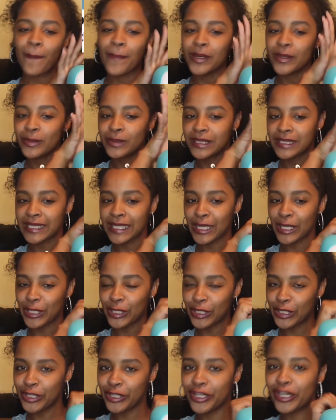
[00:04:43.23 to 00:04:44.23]
post it
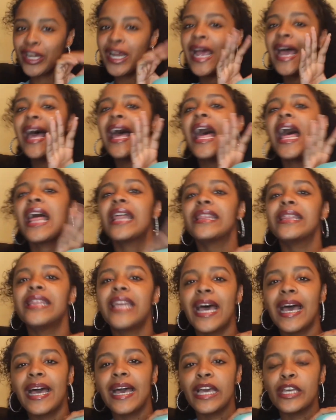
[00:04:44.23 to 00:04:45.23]
here
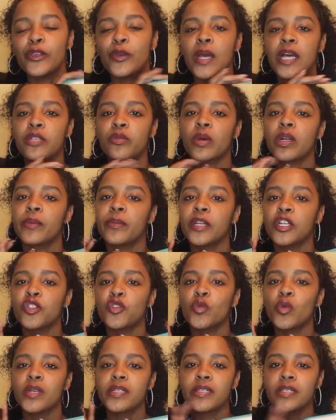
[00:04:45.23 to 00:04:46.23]
that you guys wanted me to
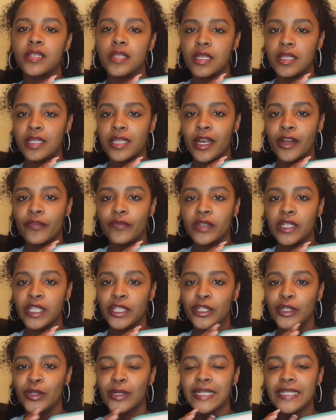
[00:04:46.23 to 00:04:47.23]
do a sit down
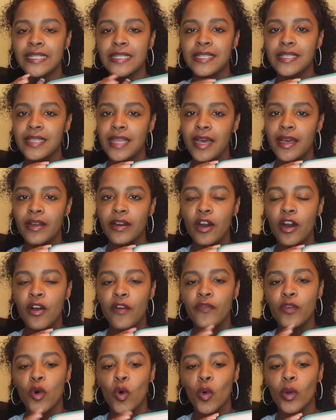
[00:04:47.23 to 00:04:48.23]
video instead
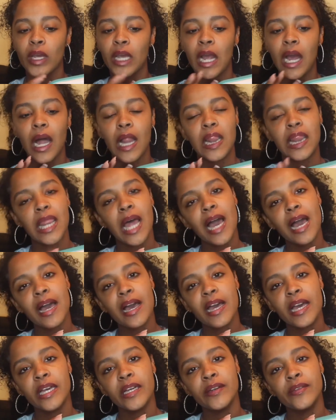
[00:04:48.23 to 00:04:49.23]
of going
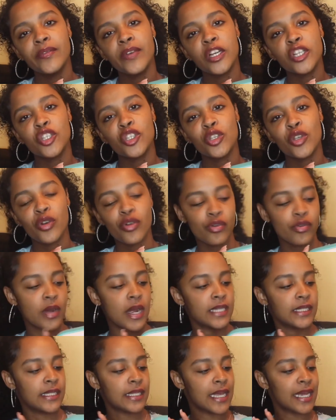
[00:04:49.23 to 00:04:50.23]
live. So
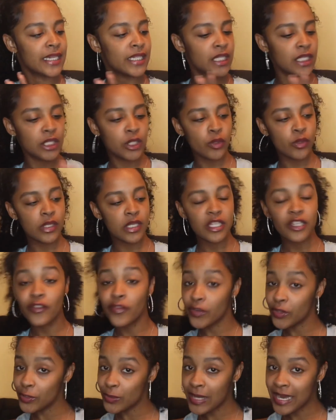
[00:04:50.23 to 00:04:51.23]
I decided to do this
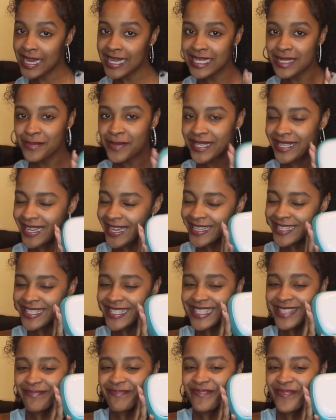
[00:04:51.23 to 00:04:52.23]
for you guys. But yes,